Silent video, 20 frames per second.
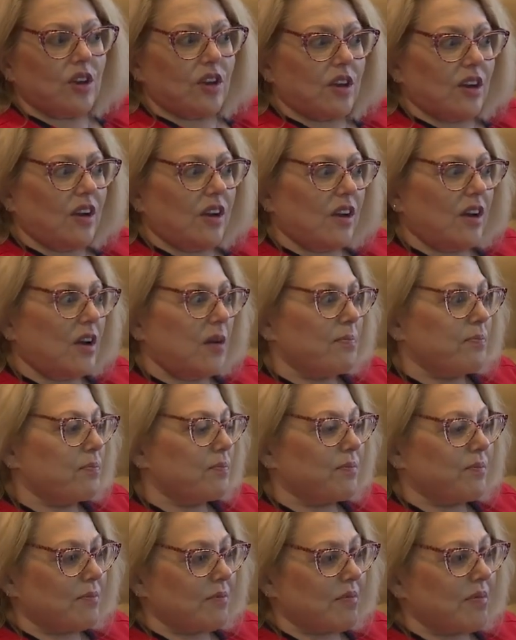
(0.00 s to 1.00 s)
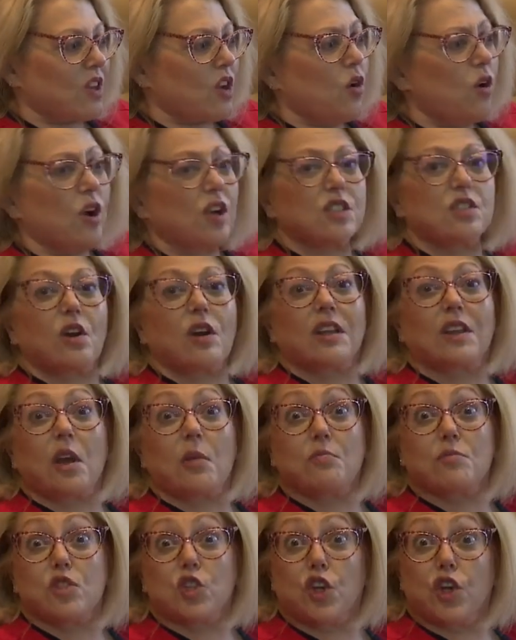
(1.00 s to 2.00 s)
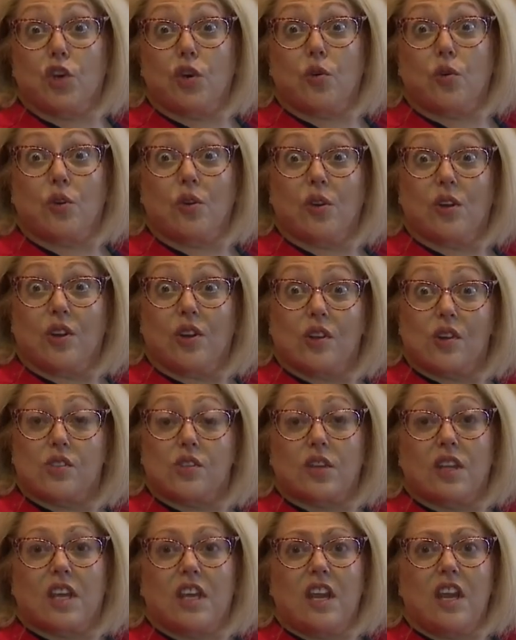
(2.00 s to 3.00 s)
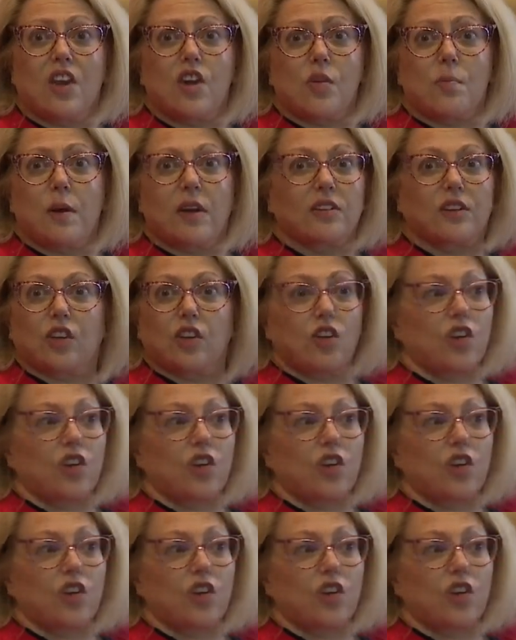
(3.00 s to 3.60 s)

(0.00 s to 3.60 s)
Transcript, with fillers: um, hooked on them too. So they cared about the